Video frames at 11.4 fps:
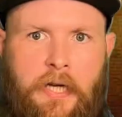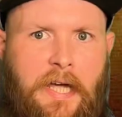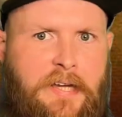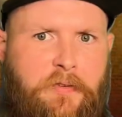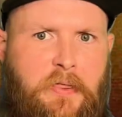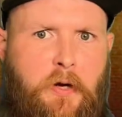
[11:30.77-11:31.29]

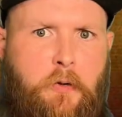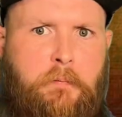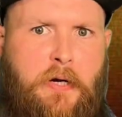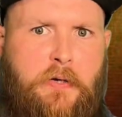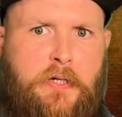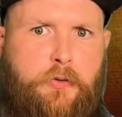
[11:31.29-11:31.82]
Even though
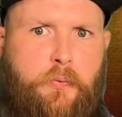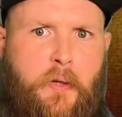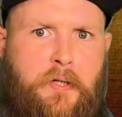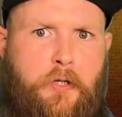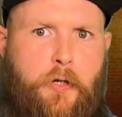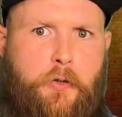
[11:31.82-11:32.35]
Mary's
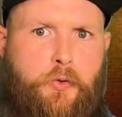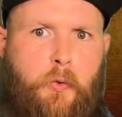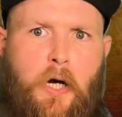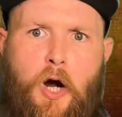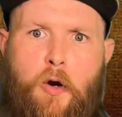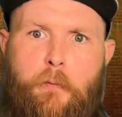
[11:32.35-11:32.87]
windows
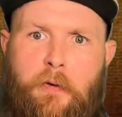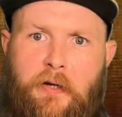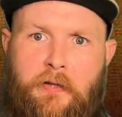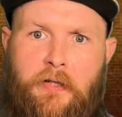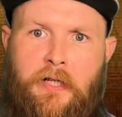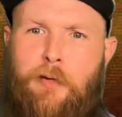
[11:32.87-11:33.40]
were
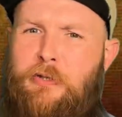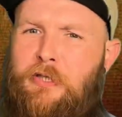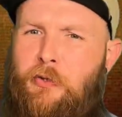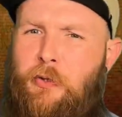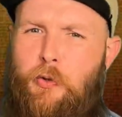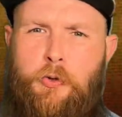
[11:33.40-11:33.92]
open, it was
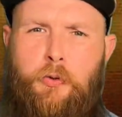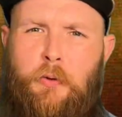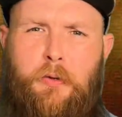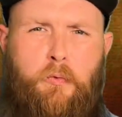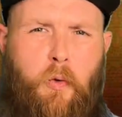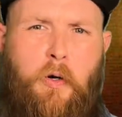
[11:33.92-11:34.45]
unusually
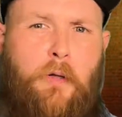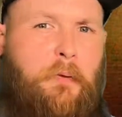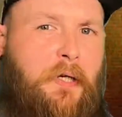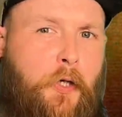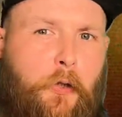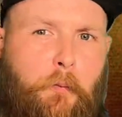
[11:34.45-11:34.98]
warm in
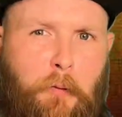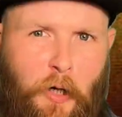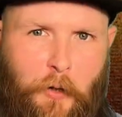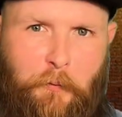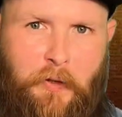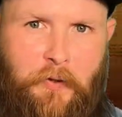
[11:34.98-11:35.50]
her
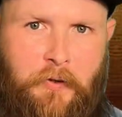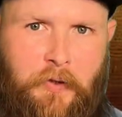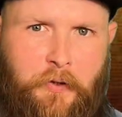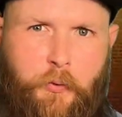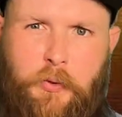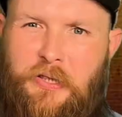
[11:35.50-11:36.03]
apartment.
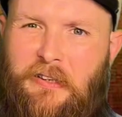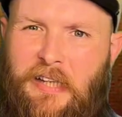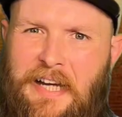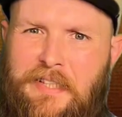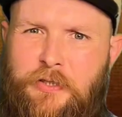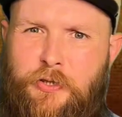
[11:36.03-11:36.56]
There was a
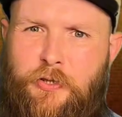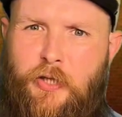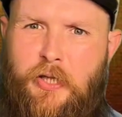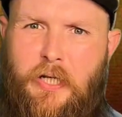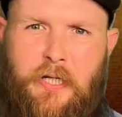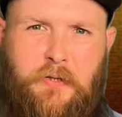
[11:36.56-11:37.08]
light
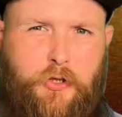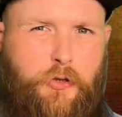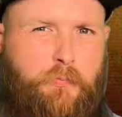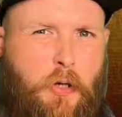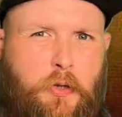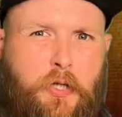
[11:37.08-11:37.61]
soot and
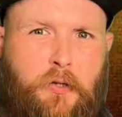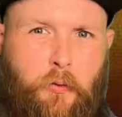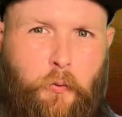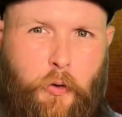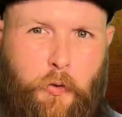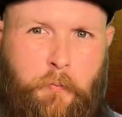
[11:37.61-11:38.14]
smoke in the
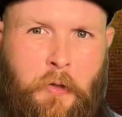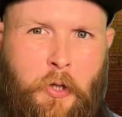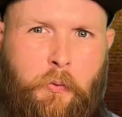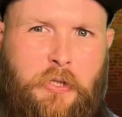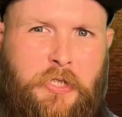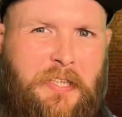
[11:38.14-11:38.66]
room,
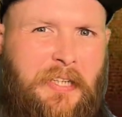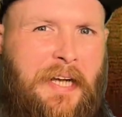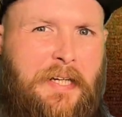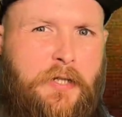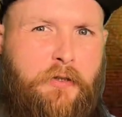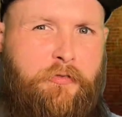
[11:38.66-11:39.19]
which
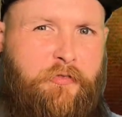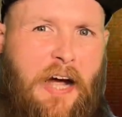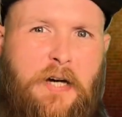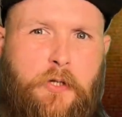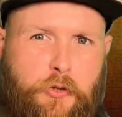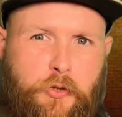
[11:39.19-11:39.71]
indicated a
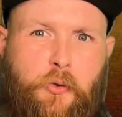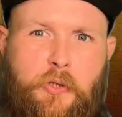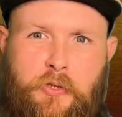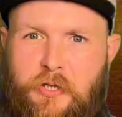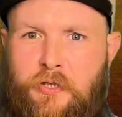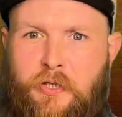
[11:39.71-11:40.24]
fire source
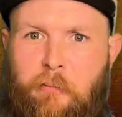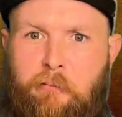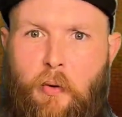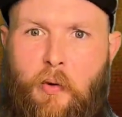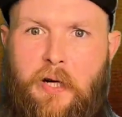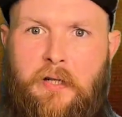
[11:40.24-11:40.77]
at some
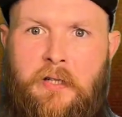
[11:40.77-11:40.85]
point.